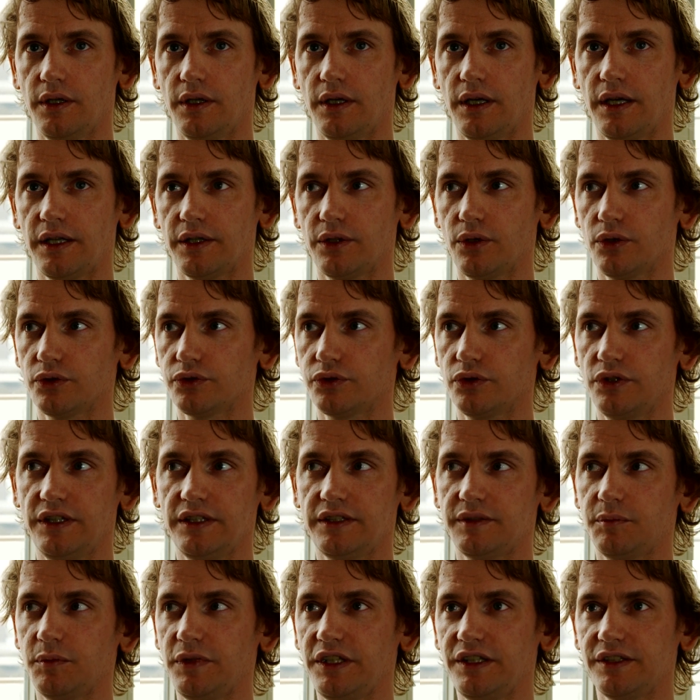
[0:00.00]
And also
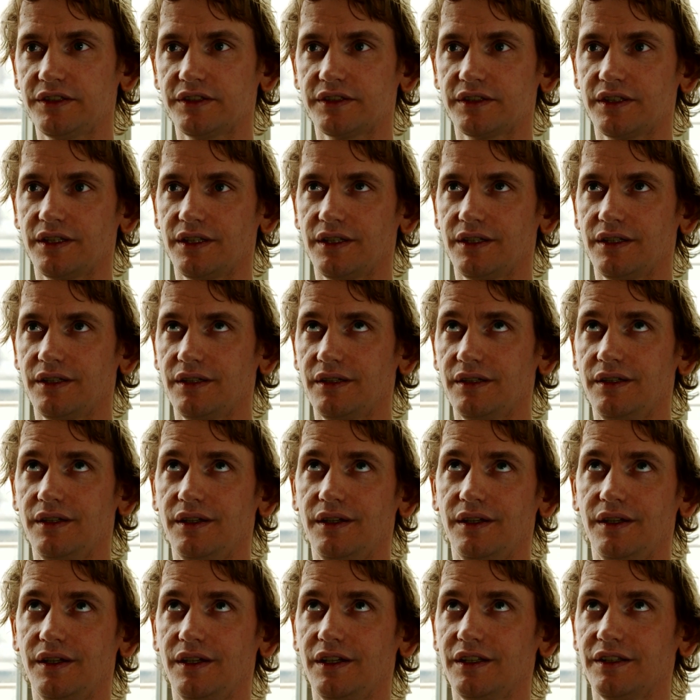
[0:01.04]
it means
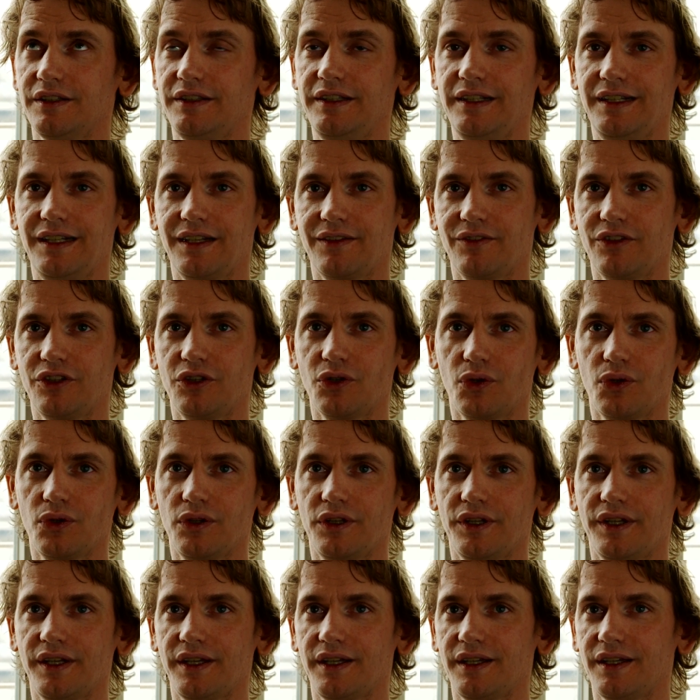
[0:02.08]
dealing with all
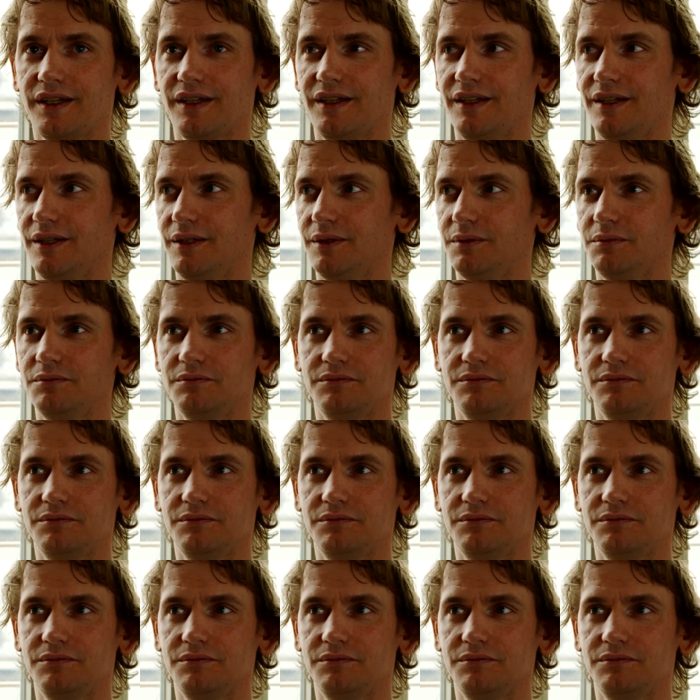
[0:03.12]
the,